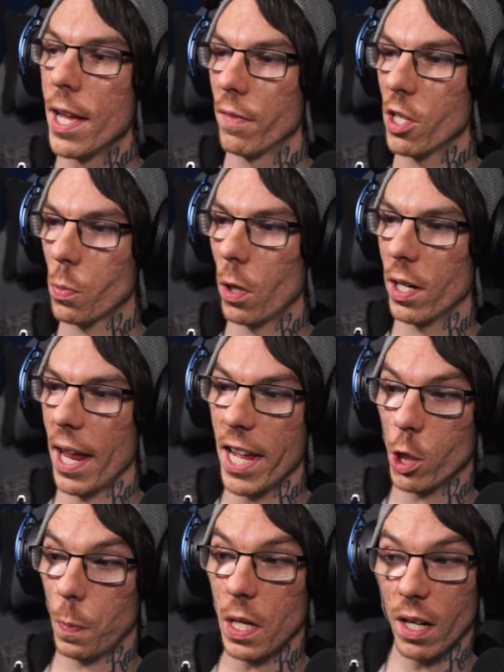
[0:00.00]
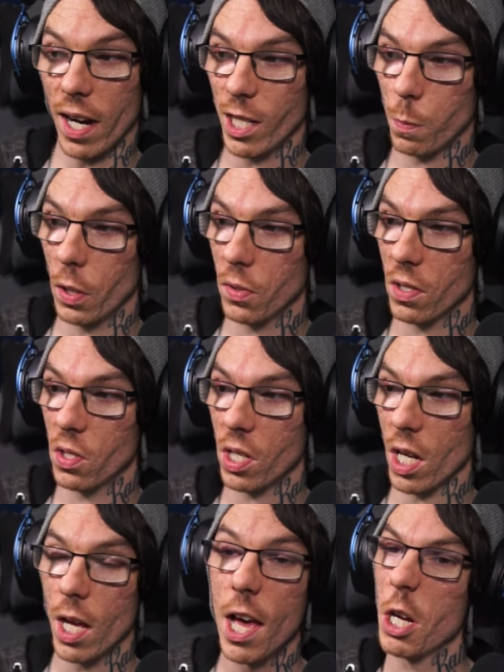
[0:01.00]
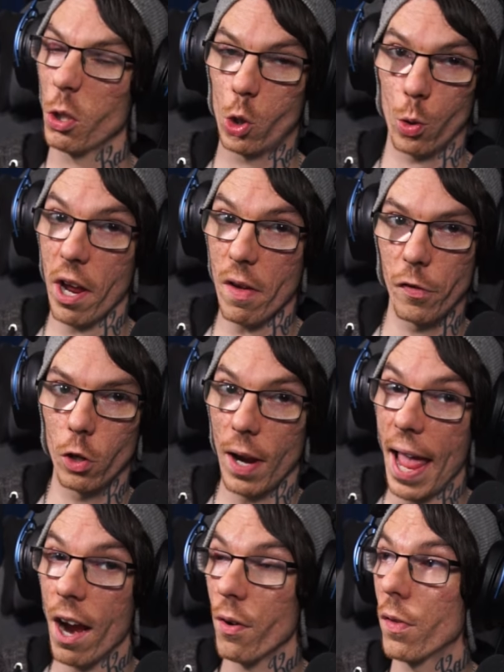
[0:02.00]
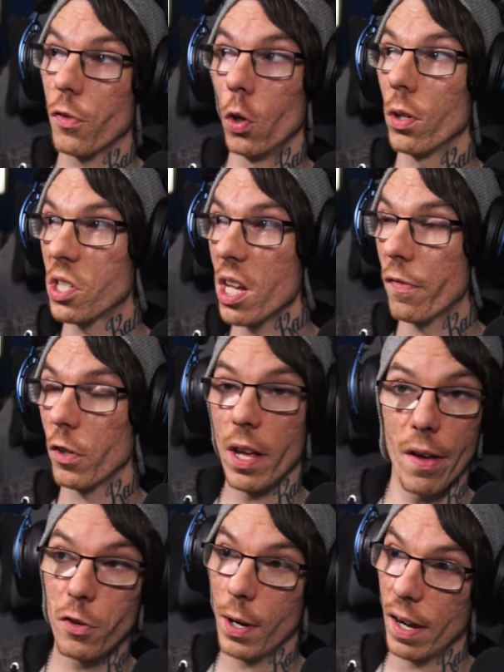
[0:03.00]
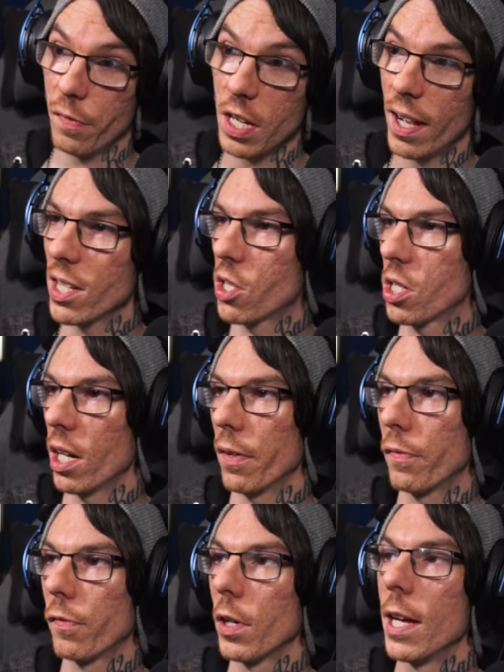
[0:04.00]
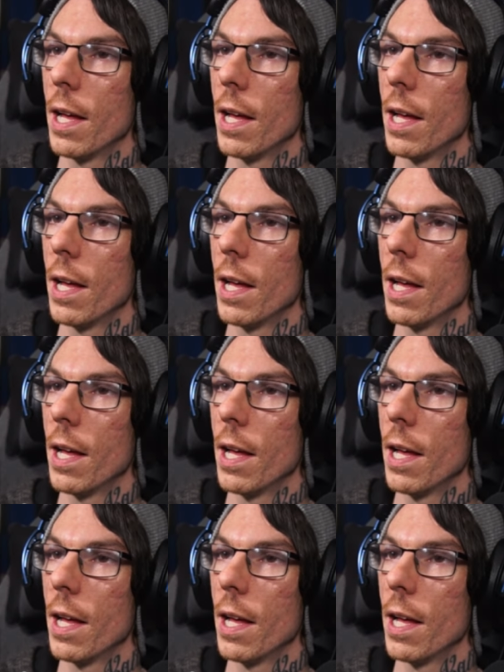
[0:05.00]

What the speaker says: This one, HP and ice potency, great for Aerith or Tifa if you have the ice stuff.